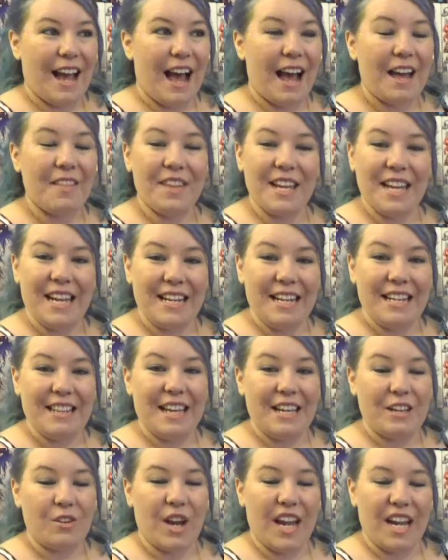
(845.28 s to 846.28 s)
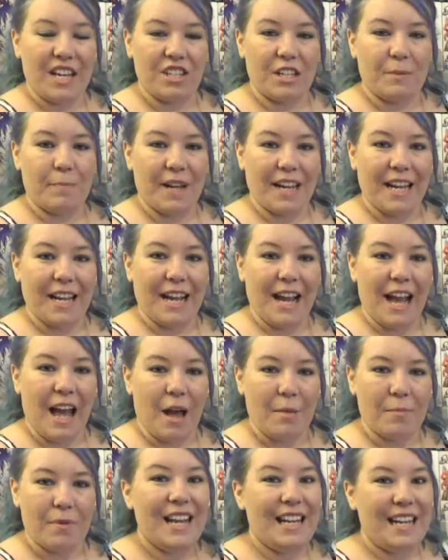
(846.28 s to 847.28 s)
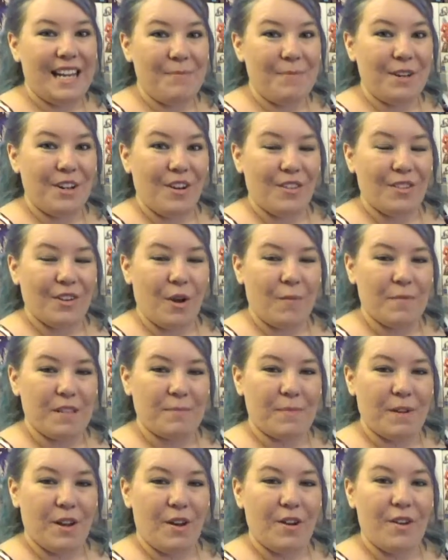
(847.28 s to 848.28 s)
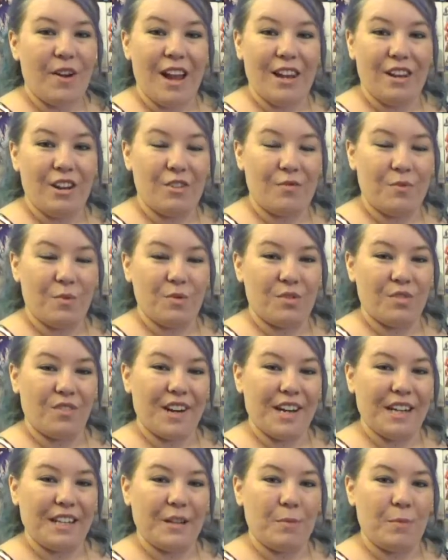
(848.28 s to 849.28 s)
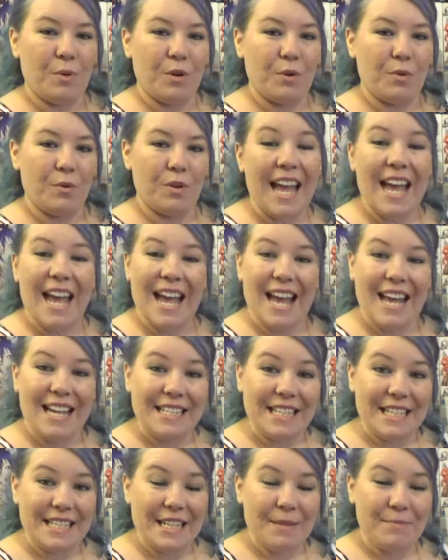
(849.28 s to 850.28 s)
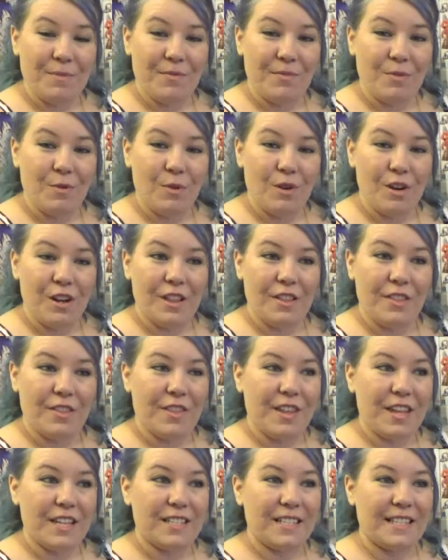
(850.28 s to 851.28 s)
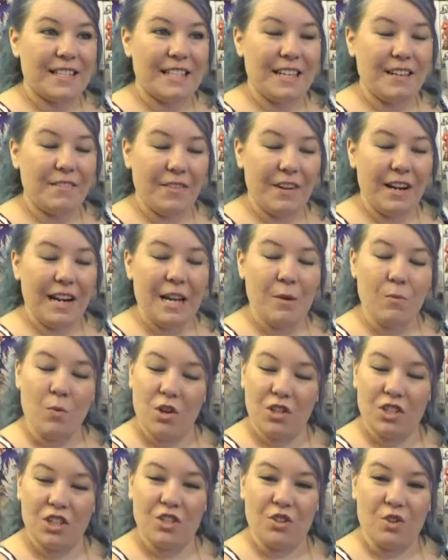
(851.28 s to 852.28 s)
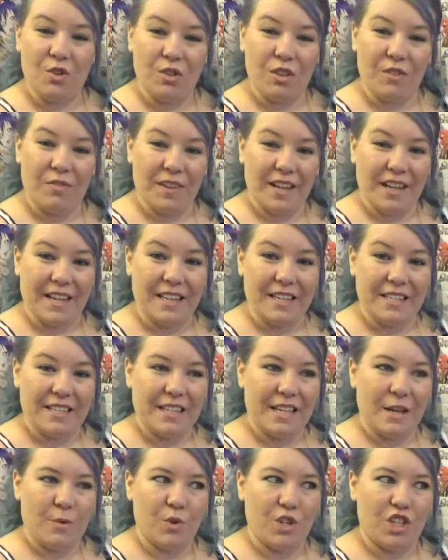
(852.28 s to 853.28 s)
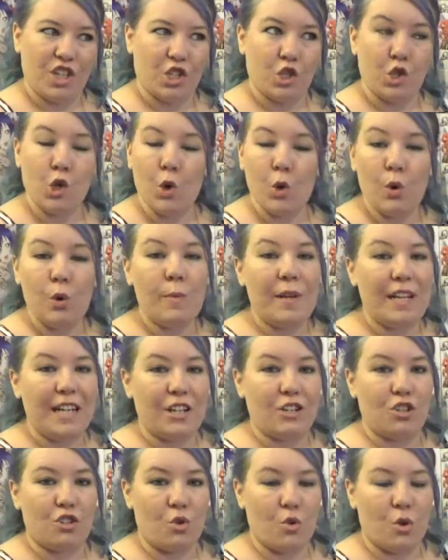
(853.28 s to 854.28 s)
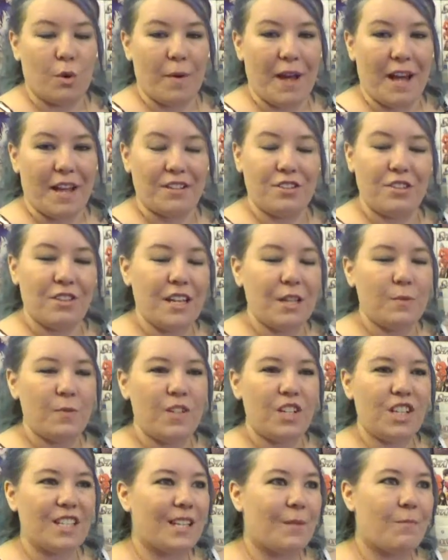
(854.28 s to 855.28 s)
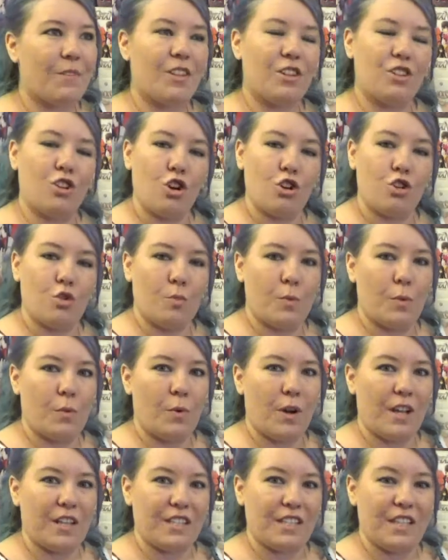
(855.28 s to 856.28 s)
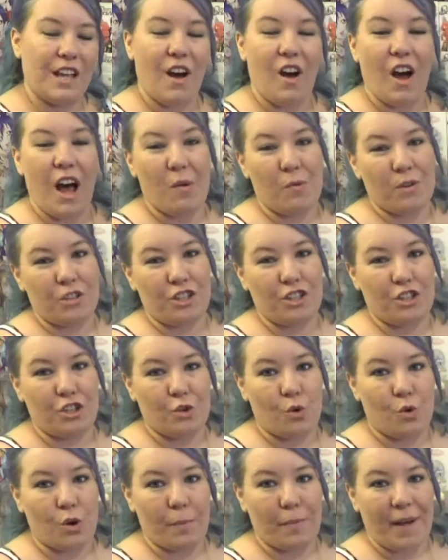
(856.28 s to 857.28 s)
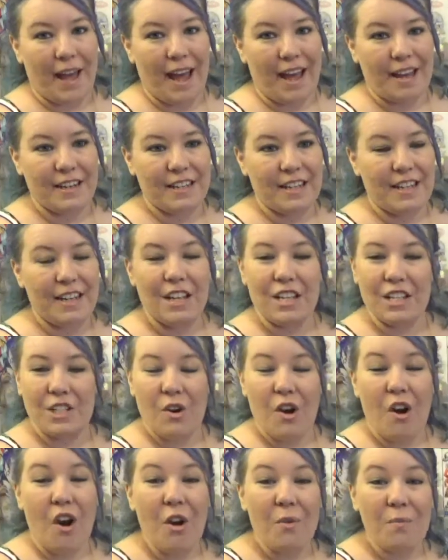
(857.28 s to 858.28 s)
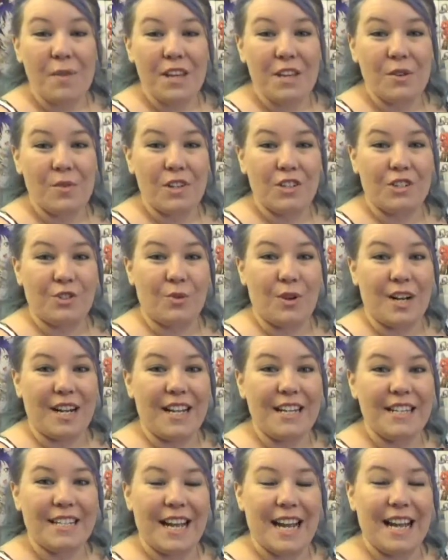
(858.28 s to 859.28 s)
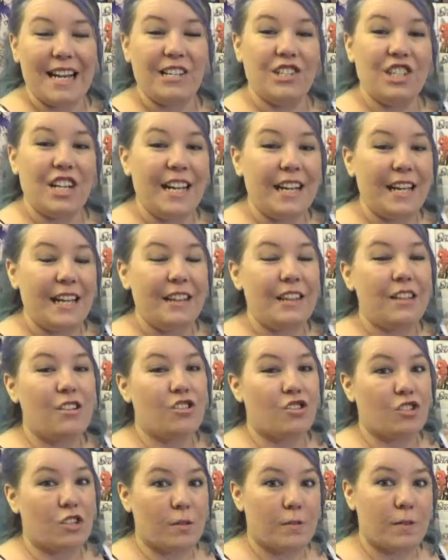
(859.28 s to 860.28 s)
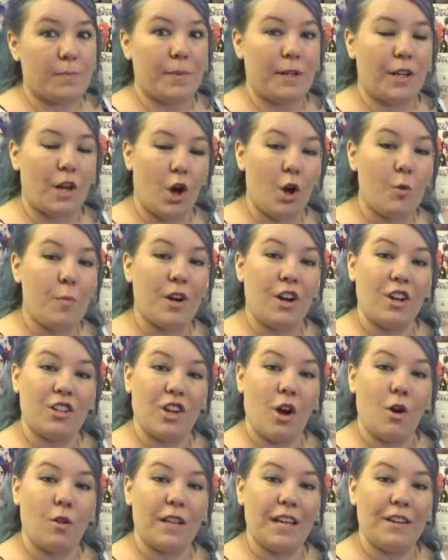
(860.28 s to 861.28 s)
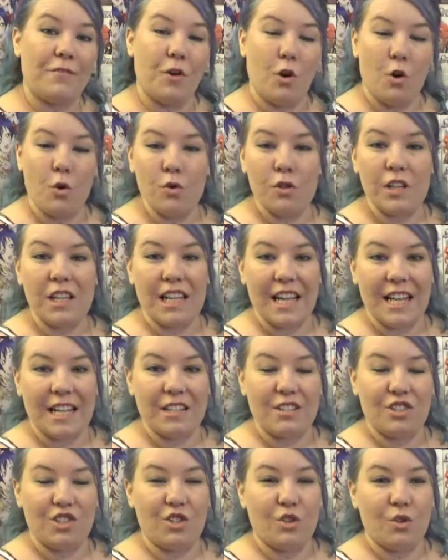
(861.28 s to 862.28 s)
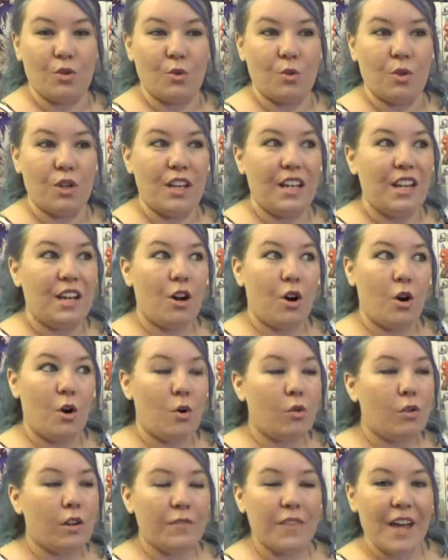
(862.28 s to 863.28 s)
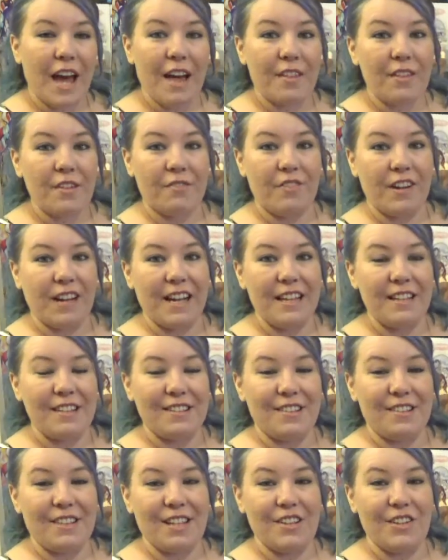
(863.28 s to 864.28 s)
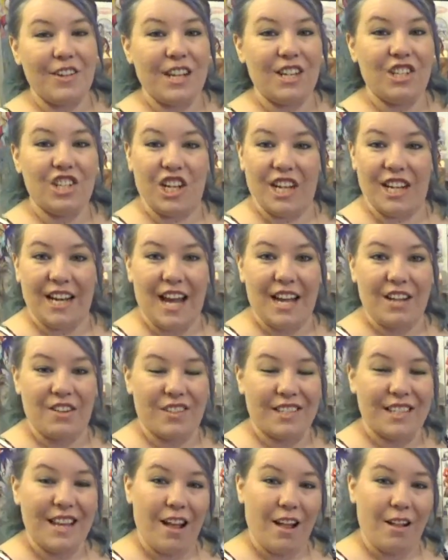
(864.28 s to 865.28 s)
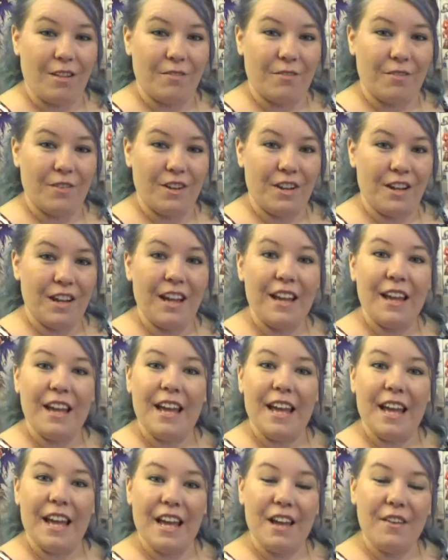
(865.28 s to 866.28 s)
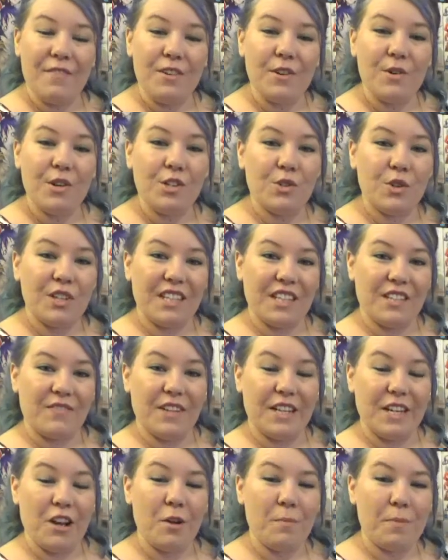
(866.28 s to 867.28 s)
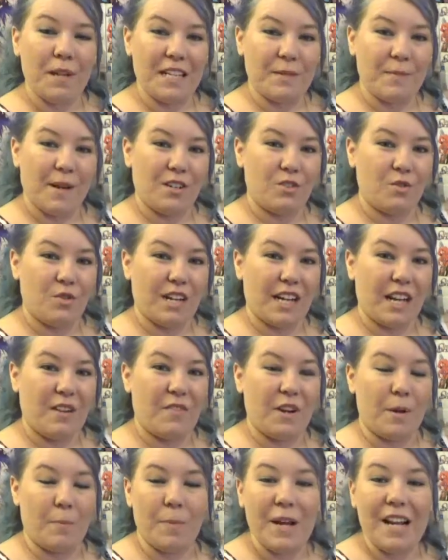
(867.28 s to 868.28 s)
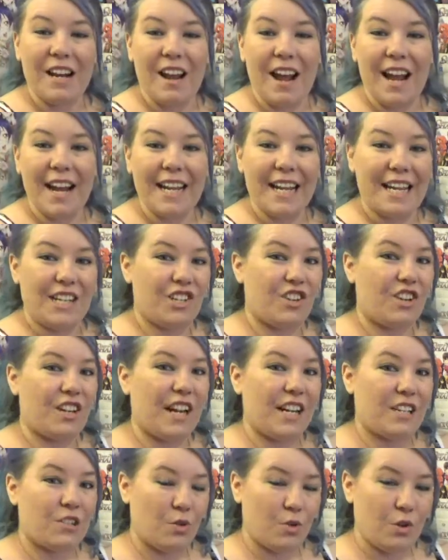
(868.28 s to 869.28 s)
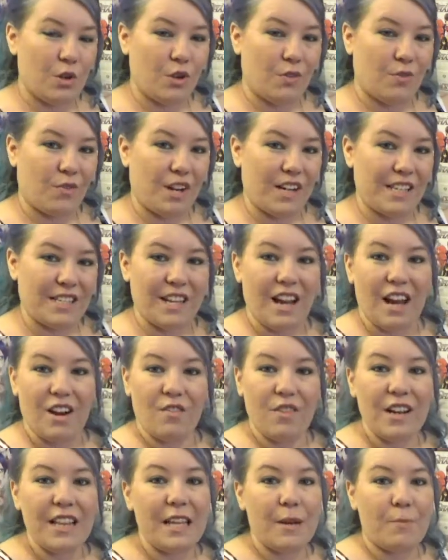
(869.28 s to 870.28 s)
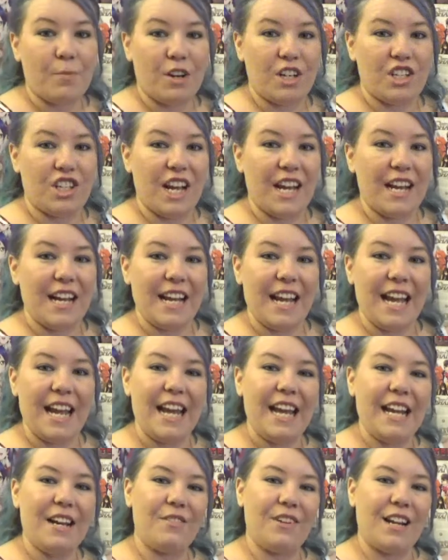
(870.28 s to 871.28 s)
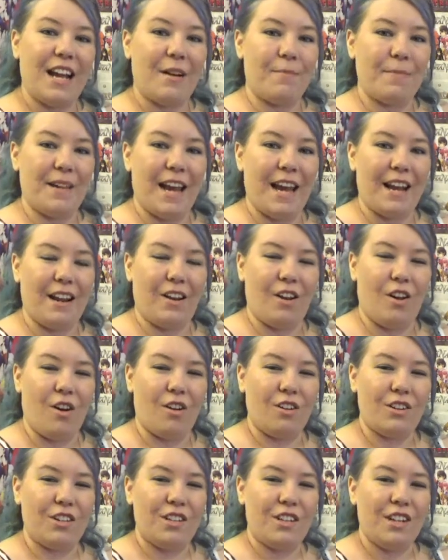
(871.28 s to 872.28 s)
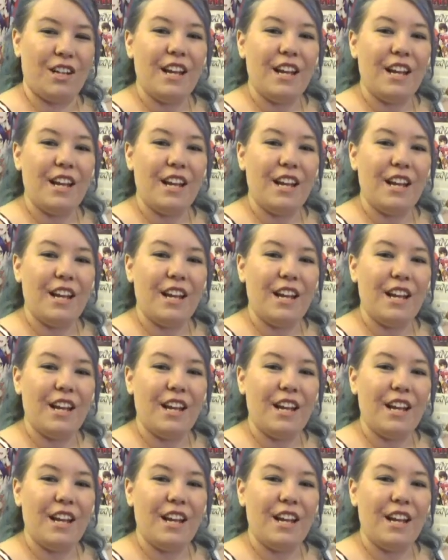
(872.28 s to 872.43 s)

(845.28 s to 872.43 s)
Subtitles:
Are there any that you're actually picking up? Let me know in the comments below, I look forward to reading them all. As I said before, this definitely wasn't all the figures, there were just too many to talk about, so these were just some of the notable ones that I wanted to talk about. So I hope that you enjoyed it, and check in the description below because I'll leave all the links to all of the other figures so then you can check it out yourself. If you enjoyed this video, please make sure to give it a big like and share it out to all your friends. I'd really appreciate it and it would help me out a lot.